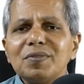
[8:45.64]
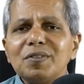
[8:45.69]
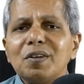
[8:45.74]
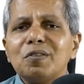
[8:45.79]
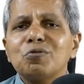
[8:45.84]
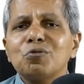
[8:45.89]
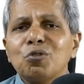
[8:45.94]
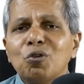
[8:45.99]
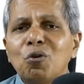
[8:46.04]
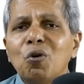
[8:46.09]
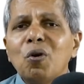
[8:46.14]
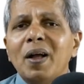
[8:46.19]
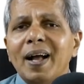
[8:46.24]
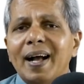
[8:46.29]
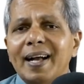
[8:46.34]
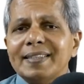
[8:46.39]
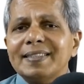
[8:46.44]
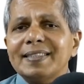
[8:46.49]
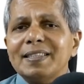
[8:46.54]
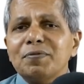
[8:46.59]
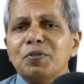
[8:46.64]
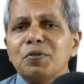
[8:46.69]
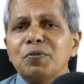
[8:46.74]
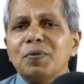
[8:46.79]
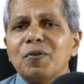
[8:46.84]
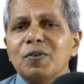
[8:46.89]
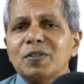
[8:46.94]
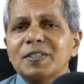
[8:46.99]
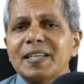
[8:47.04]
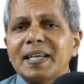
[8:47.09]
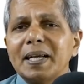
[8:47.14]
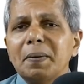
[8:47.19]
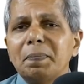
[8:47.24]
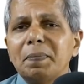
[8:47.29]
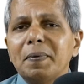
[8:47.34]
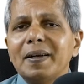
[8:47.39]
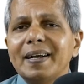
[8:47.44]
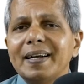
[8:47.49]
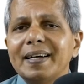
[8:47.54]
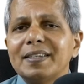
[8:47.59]
So Astafi was
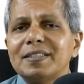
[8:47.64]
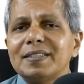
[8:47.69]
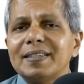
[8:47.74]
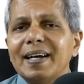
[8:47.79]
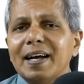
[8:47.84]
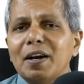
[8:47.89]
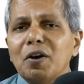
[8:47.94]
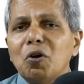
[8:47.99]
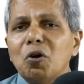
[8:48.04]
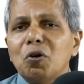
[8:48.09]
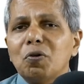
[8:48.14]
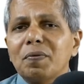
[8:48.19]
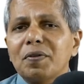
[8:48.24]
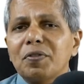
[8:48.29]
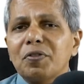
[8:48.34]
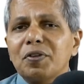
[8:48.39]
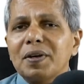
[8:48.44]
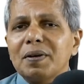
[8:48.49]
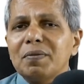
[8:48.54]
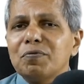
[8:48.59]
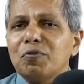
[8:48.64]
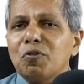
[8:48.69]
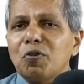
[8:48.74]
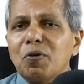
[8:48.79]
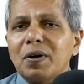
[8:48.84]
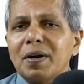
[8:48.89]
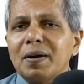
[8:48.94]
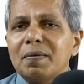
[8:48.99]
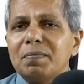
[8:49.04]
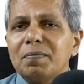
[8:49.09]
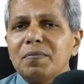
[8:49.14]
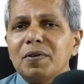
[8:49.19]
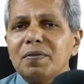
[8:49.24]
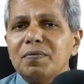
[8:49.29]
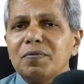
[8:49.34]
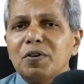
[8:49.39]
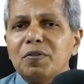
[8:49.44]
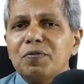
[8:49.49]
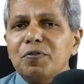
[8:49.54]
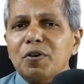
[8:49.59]
keeping it along with him for
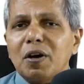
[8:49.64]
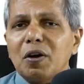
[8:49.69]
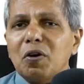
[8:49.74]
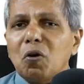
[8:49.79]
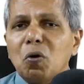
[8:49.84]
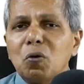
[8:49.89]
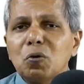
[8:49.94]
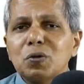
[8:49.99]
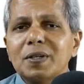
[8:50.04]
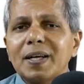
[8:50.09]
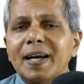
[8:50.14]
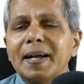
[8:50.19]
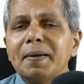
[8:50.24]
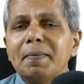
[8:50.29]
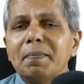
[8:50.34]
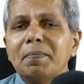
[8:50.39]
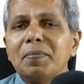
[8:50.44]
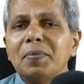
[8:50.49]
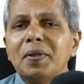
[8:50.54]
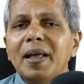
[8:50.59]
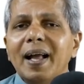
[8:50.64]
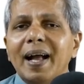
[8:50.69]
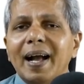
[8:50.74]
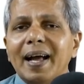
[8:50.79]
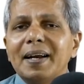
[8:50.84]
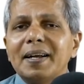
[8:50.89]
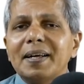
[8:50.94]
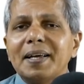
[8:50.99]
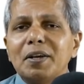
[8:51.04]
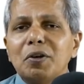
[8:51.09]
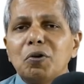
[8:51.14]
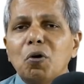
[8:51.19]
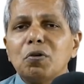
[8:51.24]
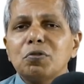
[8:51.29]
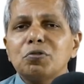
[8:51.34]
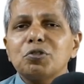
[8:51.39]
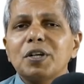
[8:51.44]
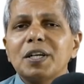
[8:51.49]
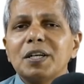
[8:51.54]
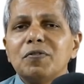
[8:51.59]
a long time, and he
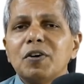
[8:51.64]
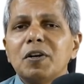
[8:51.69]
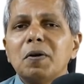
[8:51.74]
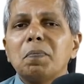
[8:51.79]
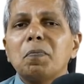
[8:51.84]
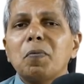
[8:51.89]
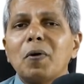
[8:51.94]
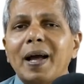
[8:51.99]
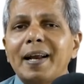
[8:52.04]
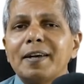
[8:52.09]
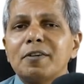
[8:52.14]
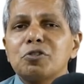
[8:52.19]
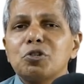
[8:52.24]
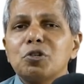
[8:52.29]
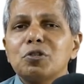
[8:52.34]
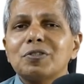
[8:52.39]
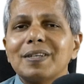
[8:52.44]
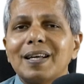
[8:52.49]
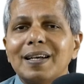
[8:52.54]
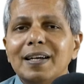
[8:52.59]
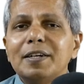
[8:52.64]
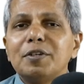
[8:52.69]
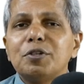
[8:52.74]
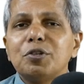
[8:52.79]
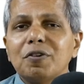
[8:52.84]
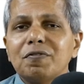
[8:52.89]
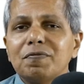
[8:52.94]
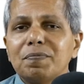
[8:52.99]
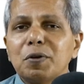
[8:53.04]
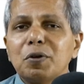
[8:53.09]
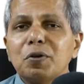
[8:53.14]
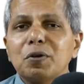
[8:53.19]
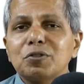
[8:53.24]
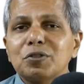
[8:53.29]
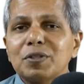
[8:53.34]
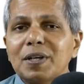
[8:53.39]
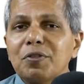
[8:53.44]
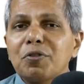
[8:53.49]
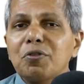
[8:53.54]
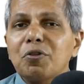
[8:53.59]
also even plans to sell it off because
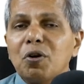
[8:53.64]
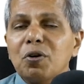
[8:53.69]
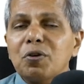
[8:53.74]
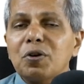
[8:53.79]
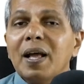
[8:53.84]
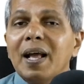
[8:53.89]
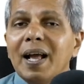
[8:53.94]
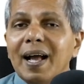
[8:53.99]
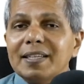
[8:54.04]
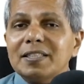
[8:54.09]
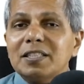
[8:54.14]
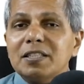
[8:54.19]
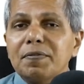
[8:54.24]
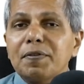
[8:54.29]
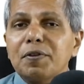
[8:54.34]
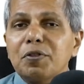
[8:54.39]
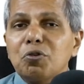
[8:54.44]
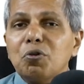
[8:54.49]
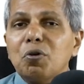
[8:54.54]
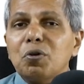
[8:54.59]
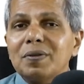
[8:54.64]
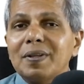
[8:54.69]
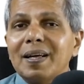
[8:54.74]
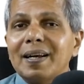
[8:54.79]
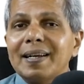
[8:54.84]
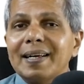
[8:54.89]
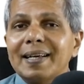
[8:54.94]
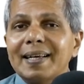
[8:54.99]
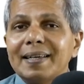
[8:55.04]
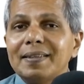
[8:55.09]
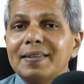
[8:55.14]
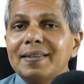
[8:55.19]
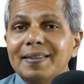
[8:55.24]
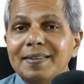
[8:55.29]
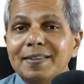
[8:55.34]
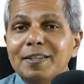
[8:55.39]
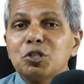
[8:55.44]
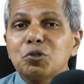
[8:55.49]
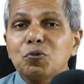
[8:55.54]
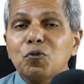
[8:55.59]
Astafi thought that
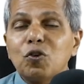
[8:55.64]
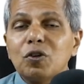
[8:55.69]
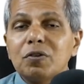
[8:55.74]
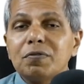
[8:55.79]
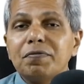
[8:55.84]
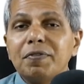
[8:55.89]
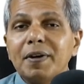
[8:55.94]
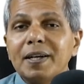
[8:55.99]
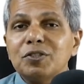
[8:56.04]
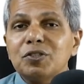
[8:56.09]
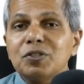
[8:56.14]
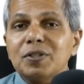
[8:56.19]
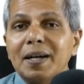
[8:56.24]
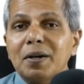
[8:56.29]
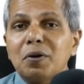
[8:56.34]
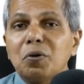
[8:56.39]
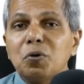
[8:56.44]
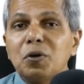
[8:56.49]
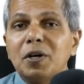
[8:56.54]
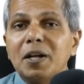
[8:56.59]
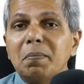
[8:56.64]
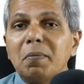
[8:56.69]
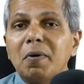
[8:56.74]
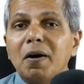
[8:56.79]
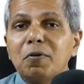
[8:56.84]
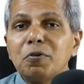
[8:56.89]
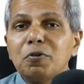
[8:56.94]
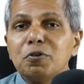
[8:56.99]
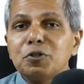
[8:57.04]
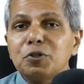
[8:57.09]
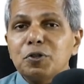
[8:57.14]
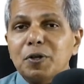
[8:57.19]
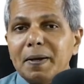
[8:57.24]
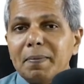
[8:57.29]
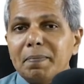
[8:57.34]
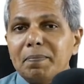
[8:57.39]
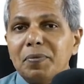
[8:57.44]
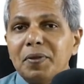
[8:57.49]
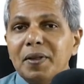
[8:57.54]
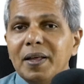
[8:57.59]
this would fetch a good amount to him.
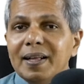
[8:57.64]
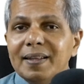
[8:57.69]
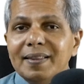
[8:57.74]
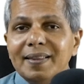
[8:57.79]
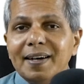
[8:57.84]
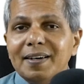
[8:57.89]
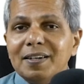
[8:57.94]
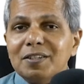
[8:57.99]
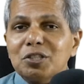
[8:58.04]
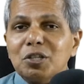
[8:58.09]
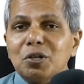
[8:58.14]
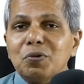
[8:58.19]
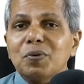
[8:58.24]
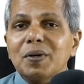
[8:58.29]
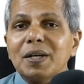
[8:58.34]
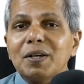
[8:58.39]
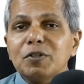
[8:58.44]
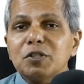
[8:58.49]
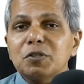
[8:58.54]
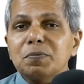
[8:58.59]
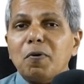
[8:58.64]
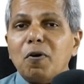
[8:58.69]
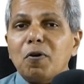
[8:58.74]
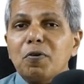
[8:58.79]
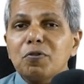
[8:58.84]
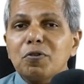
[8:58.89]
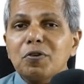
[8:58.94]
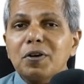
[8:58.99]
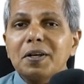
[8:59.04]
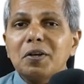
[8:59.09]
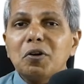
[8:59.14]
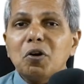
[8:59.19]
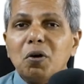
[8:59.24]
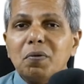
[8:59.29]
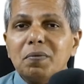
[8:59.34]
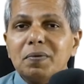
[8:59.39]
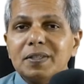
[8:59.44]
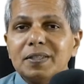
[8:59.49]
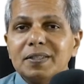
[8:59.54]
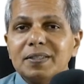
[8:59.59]
That is how he was pondering
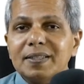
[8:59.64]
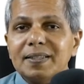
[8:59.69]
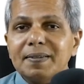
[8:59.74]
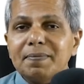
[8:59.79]
over it.